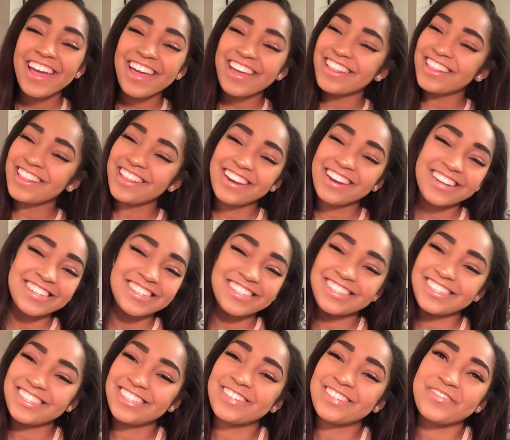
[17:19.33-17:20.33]
And then I
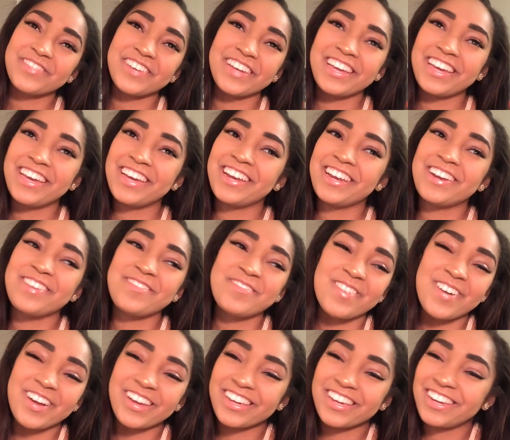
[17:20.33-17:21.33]
just shook my head and I'm
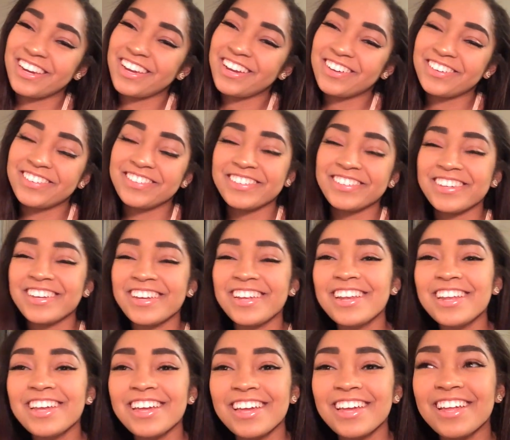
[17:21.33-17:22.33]
walking out.
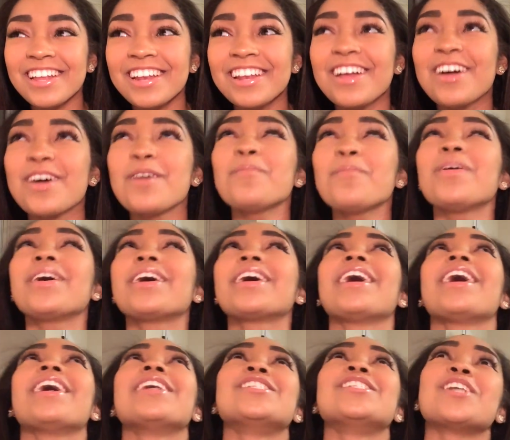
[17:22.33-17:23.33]
And then, oh my
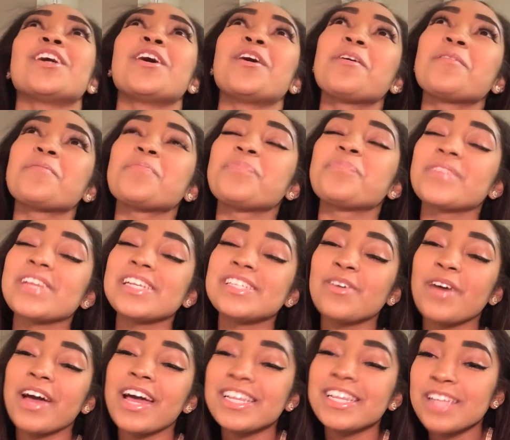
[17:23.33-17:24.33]
God, y'all.
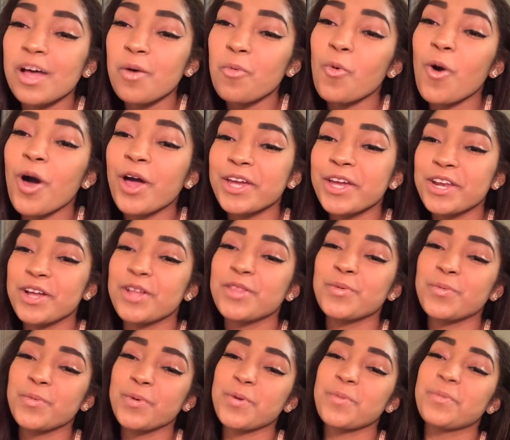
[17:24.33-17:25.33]
So as I'm walking out
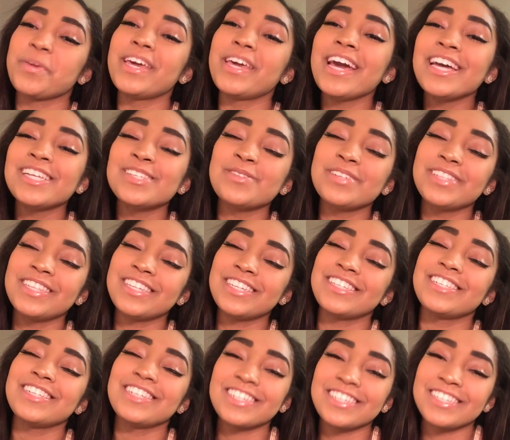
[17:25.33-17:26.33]
the room, guess what
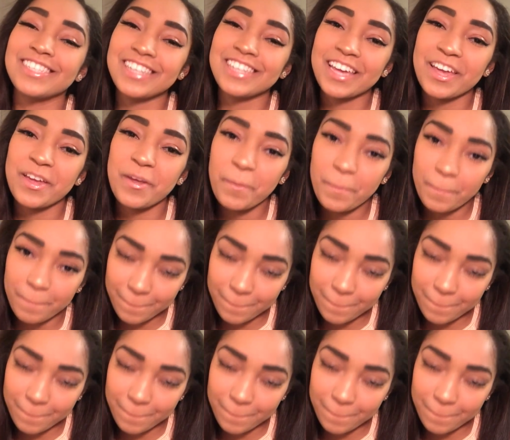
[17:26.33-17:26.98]
this nigga said?